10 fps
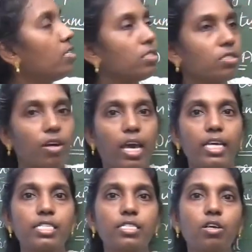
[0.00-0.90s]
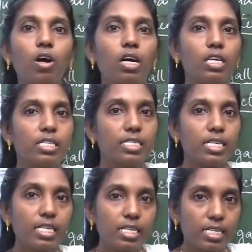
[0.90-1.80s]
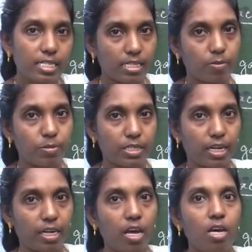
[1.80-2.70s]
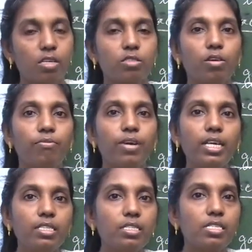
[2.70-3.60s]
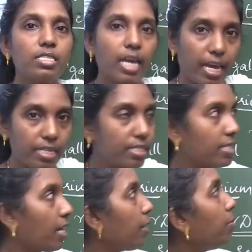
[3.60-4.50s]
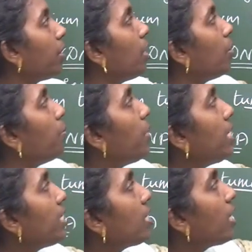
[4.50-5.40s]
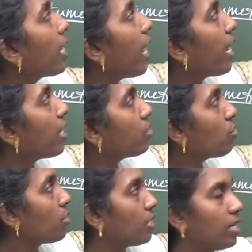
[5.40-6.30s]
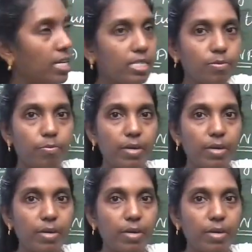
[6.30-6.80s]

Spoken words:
So, X-gall is a substrate. So, when this enzyme beta-galactosidase